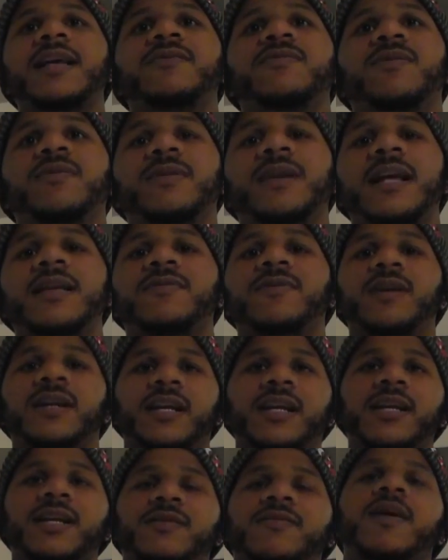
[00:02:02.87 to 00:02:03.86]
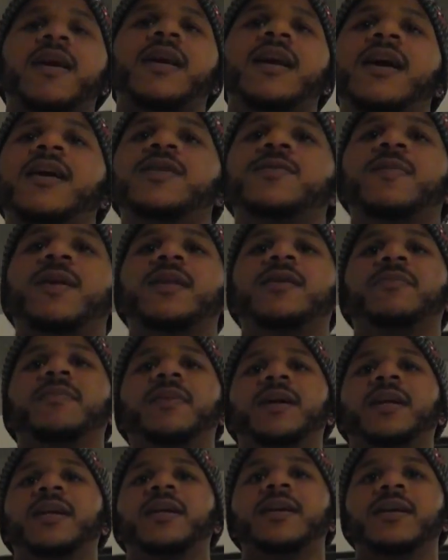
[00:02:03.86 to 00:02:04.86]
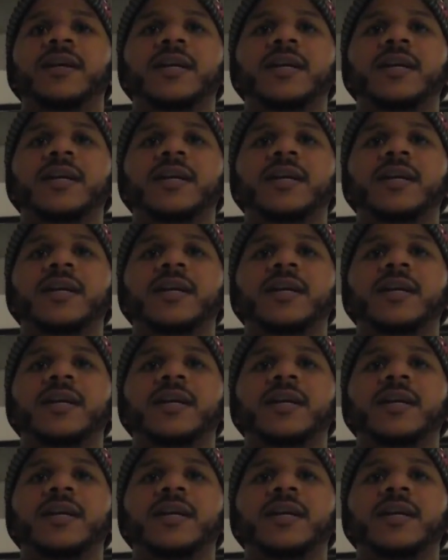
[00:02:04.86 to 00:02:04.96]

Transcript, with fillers: that's what, that's what it is right now. It's about the money.